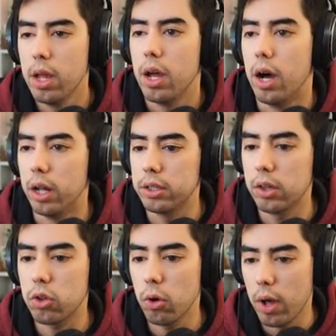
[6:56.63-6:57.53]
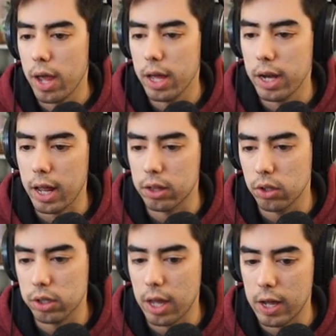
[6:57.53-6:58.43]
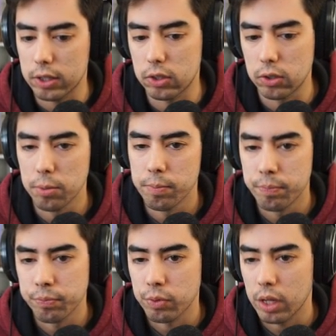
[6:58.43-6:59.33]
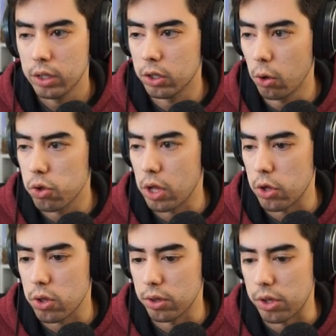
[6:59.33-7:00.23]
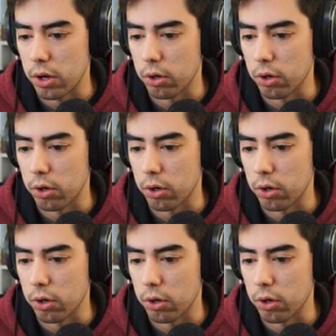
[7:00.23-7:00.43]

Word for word: Uh, let's go ahead and look at negotiations here.